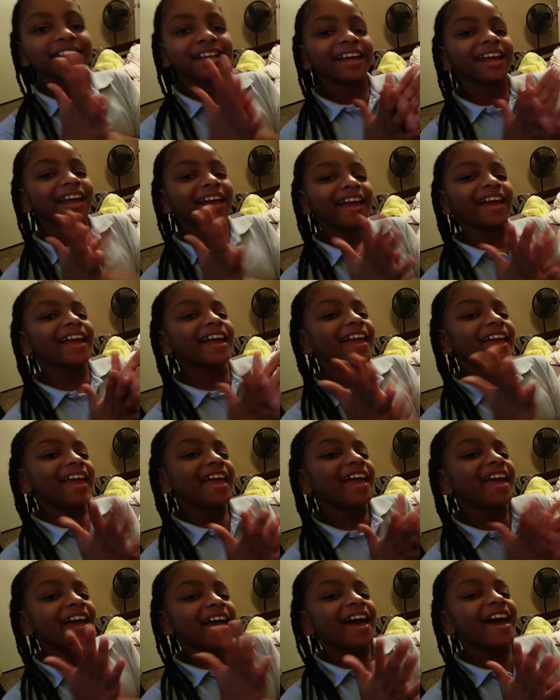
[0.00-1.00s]
Ooh,
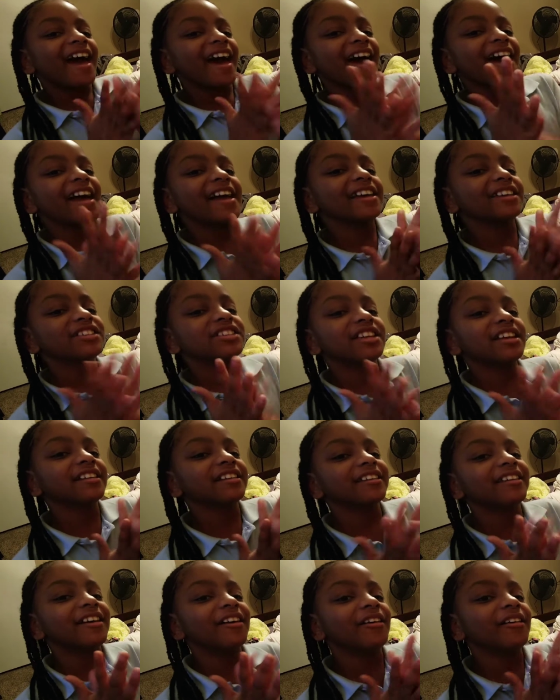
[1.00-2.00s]
I
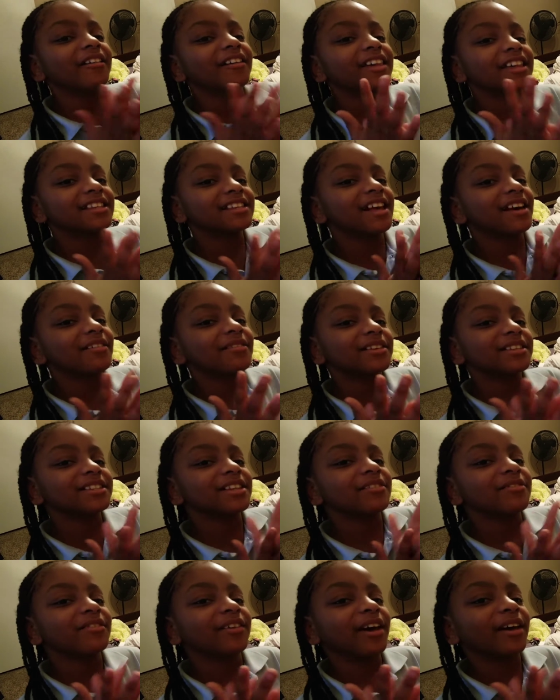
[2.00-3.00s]
should know because I was
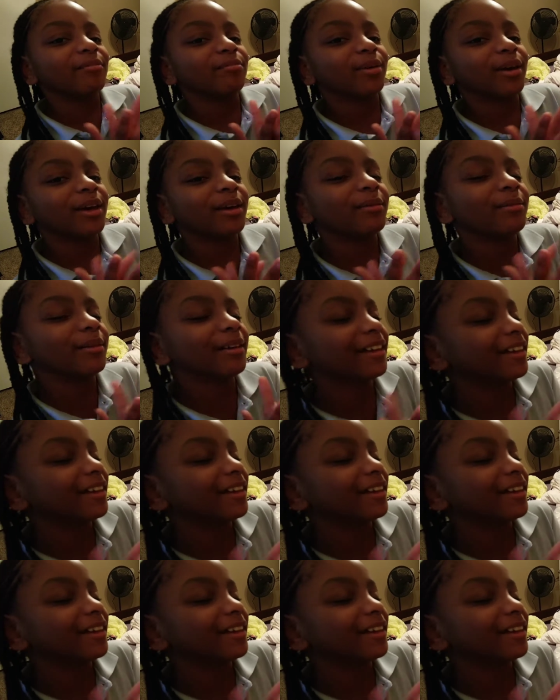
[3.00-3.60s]
a fat baby.